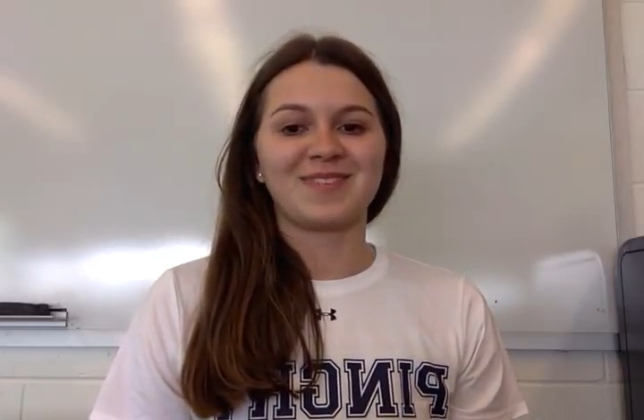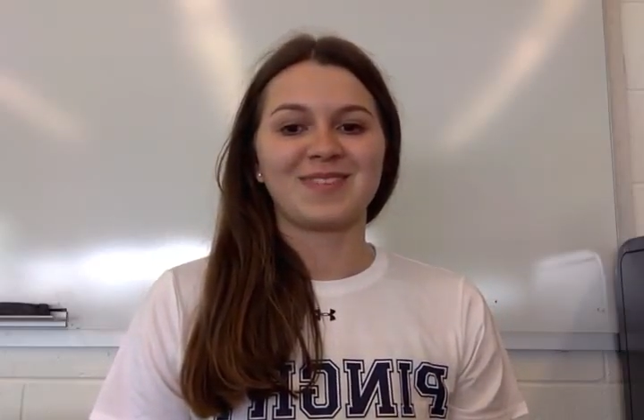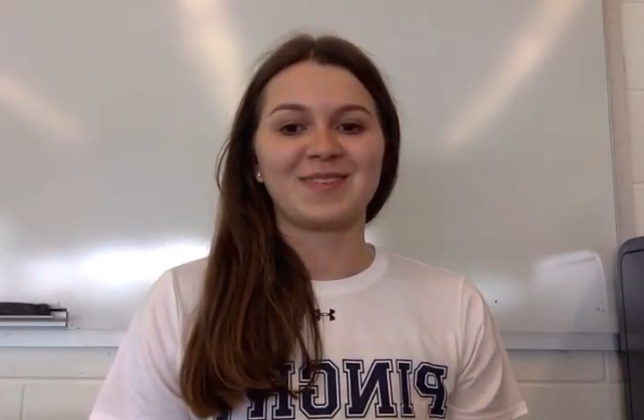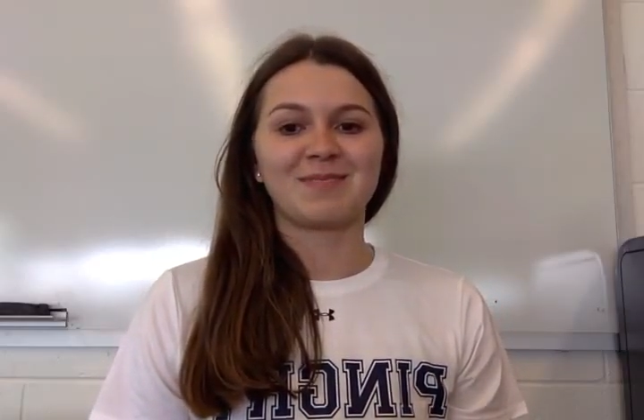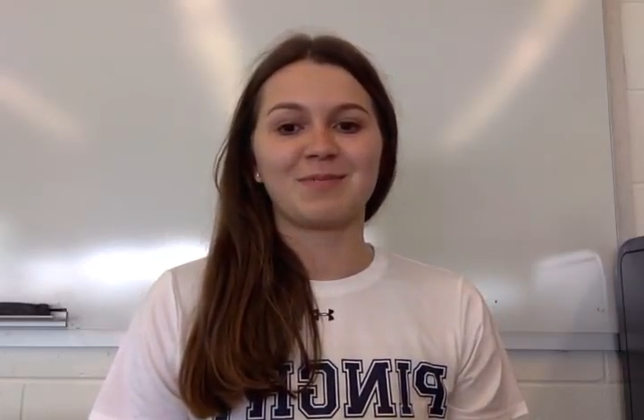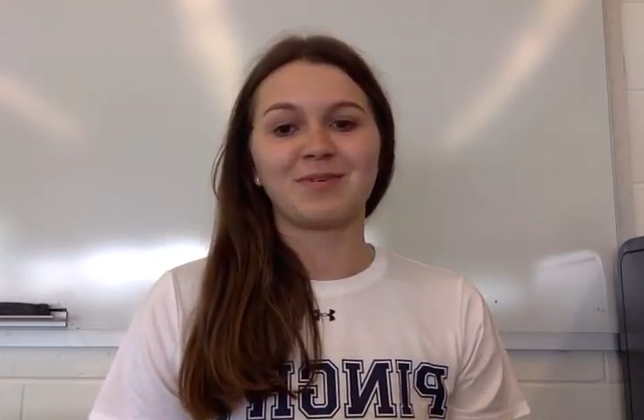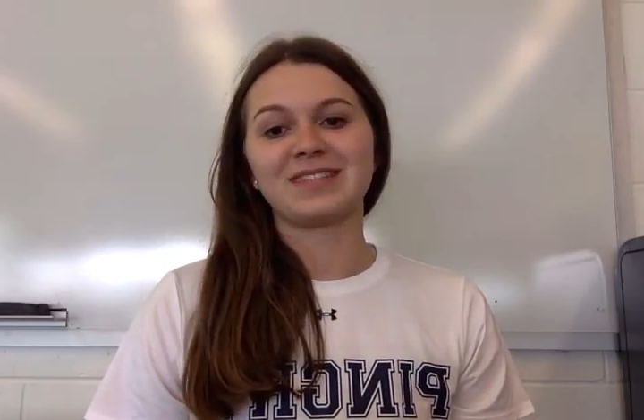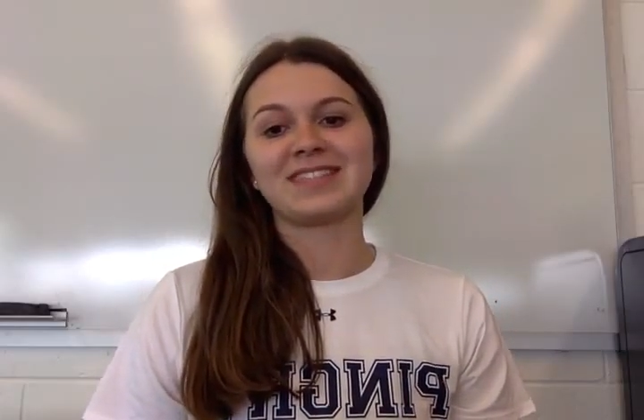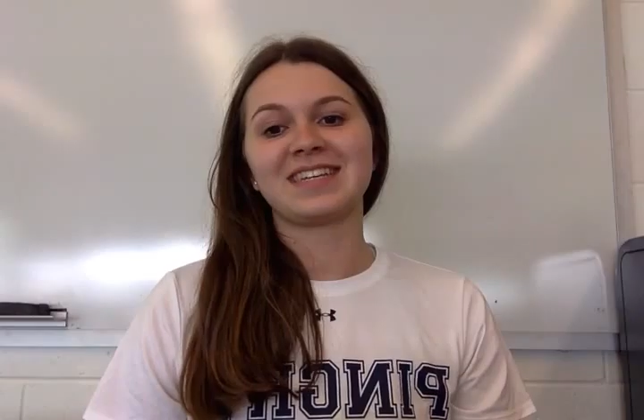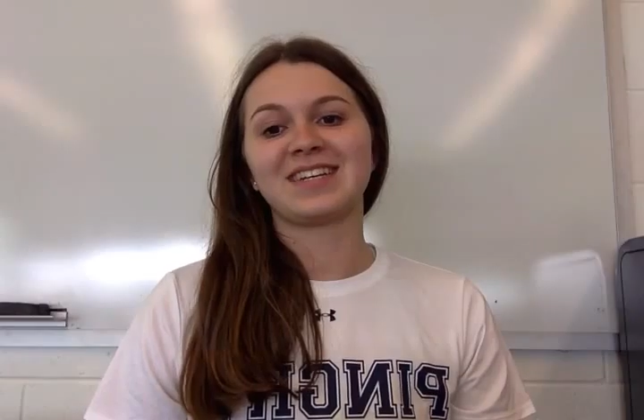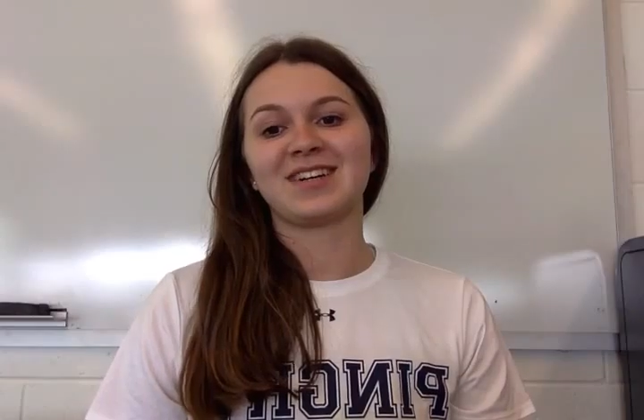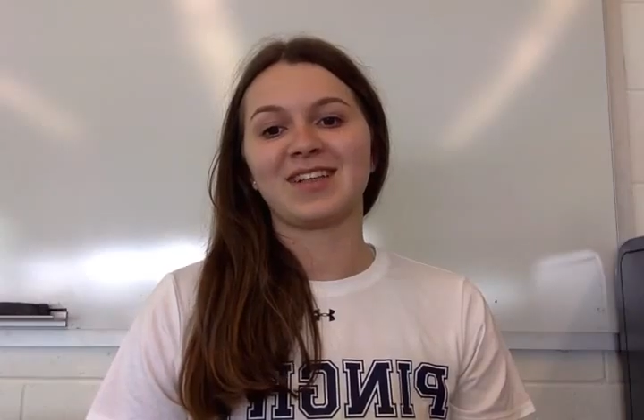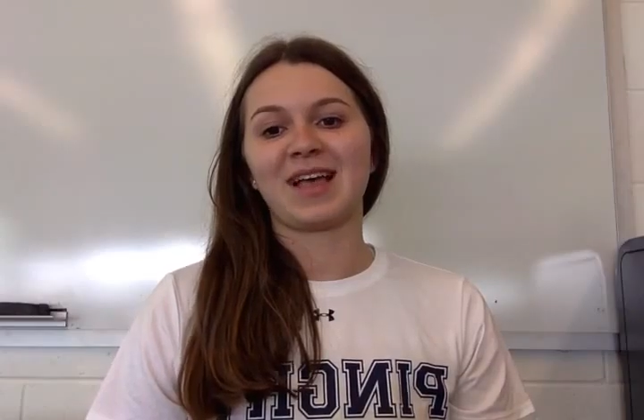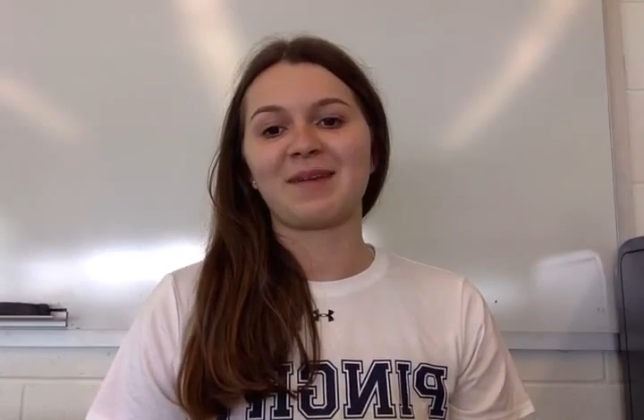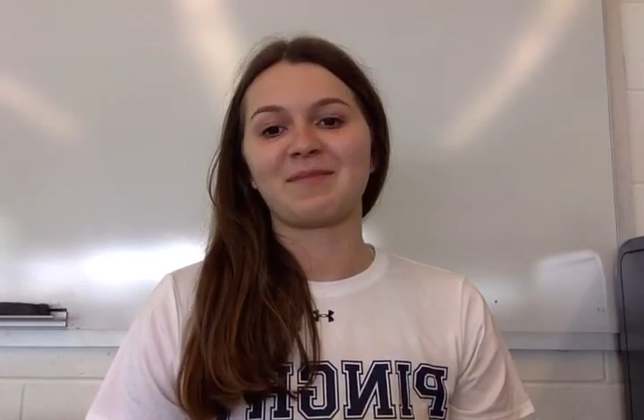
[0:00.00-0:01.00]
the points in
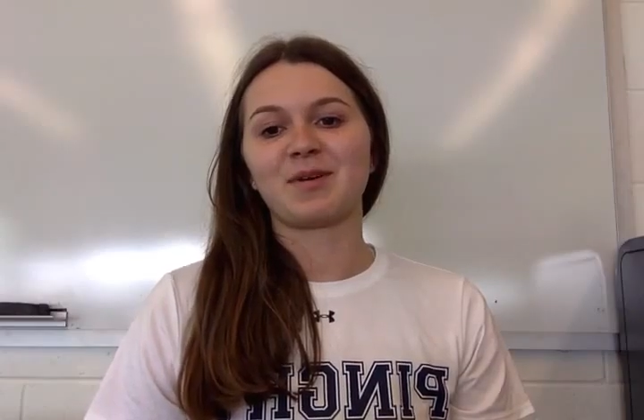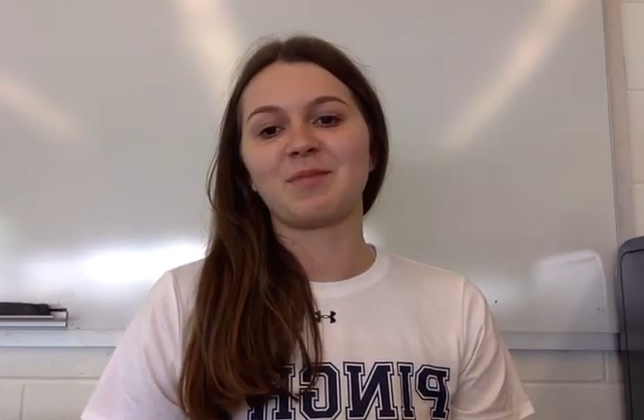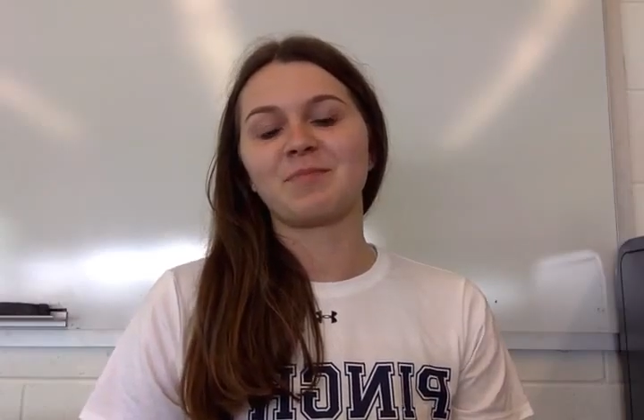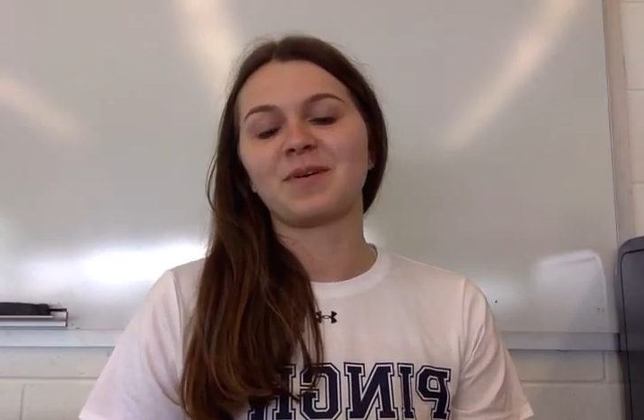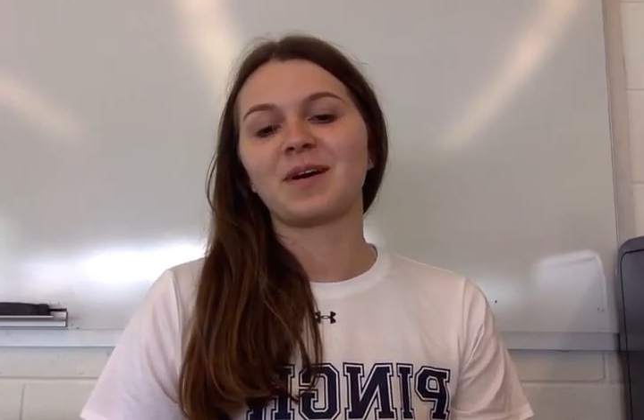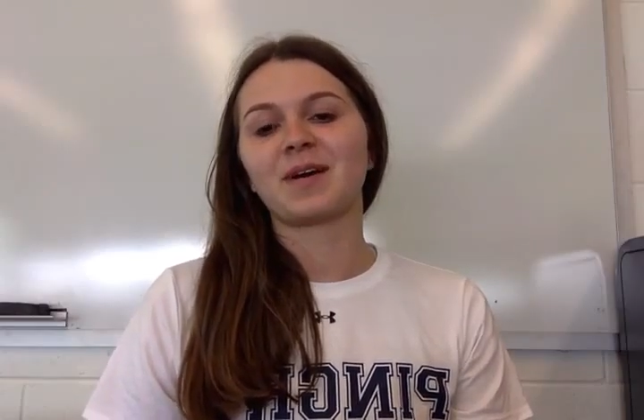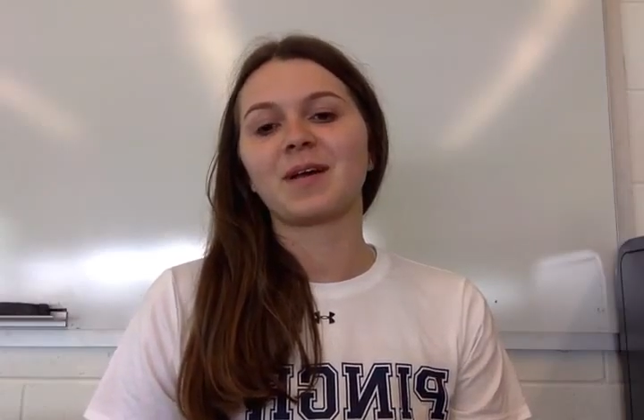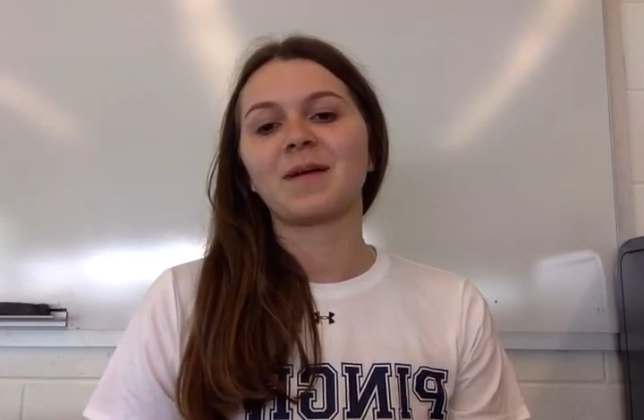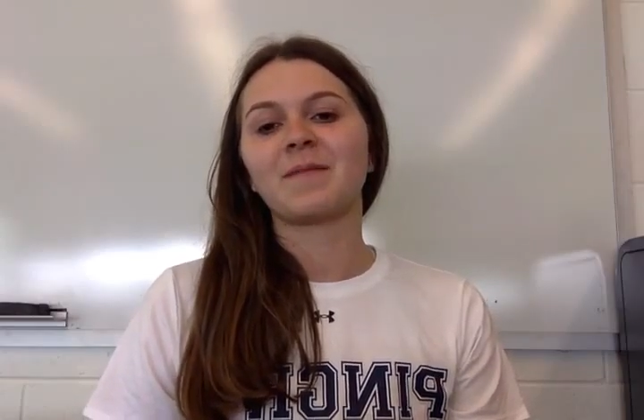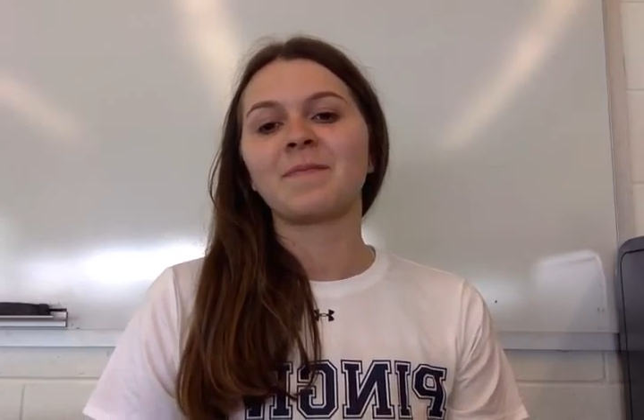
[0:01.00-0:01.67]
your lab notebook.